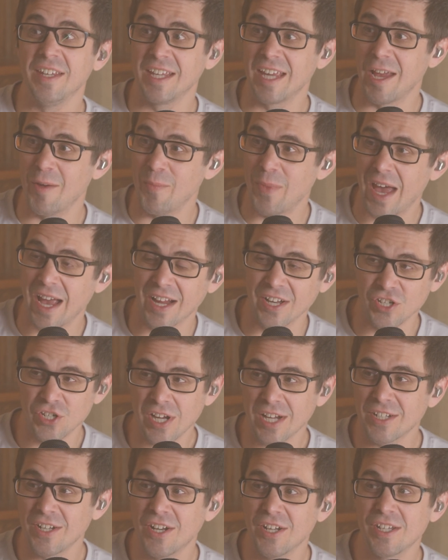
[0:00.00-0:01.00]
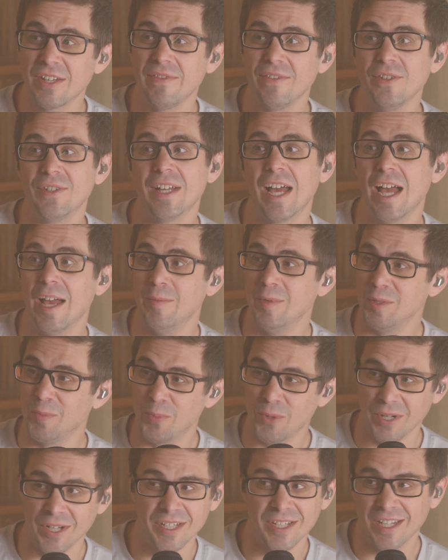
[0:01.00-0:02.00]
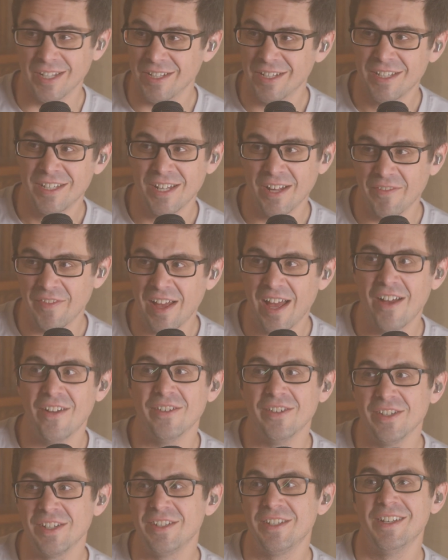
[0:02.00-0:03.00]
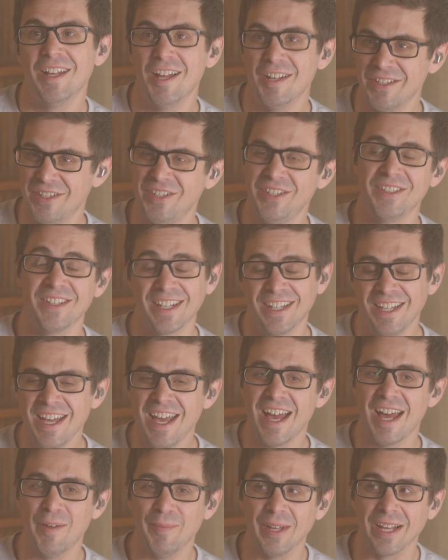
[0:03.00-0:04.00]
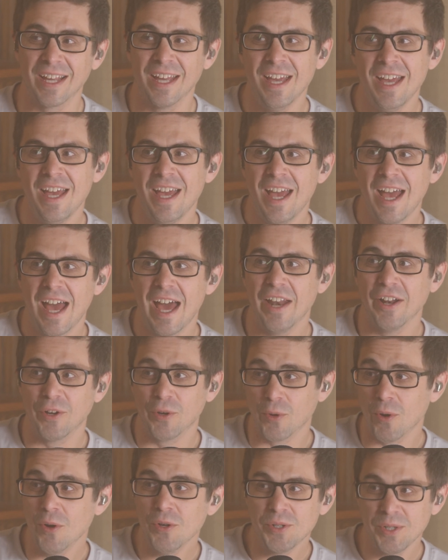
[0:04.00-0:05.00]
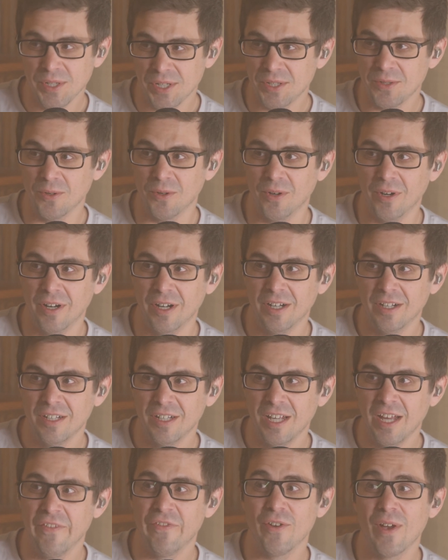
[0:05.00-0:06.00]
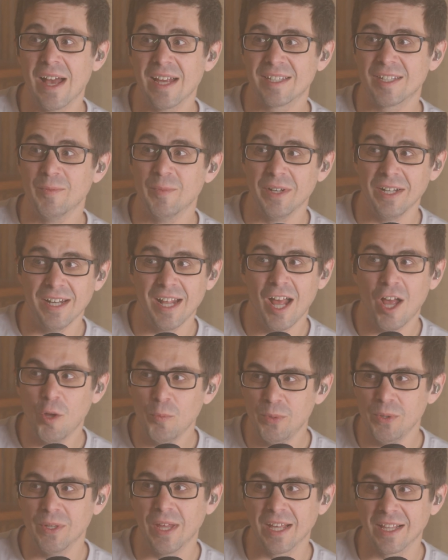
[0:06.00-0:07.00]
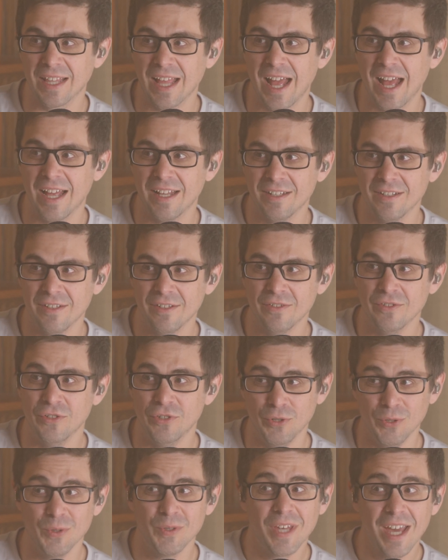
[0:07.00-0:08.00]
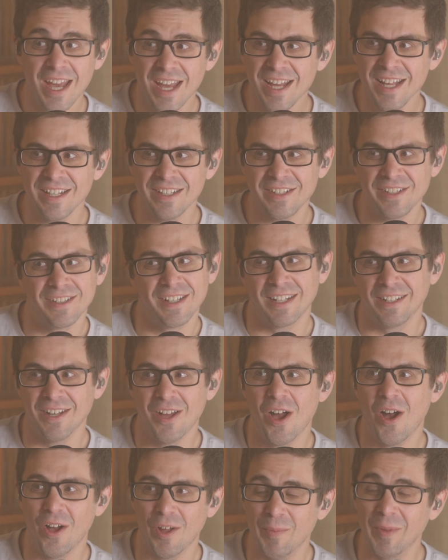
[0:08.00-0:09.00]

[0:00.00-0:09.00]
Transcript: He came back and checked on us a few times. He printed stuff out. And she's like, yeah. I'm like, at a grocery store, if you ask somebody to help you like that, do they? And she's like, no.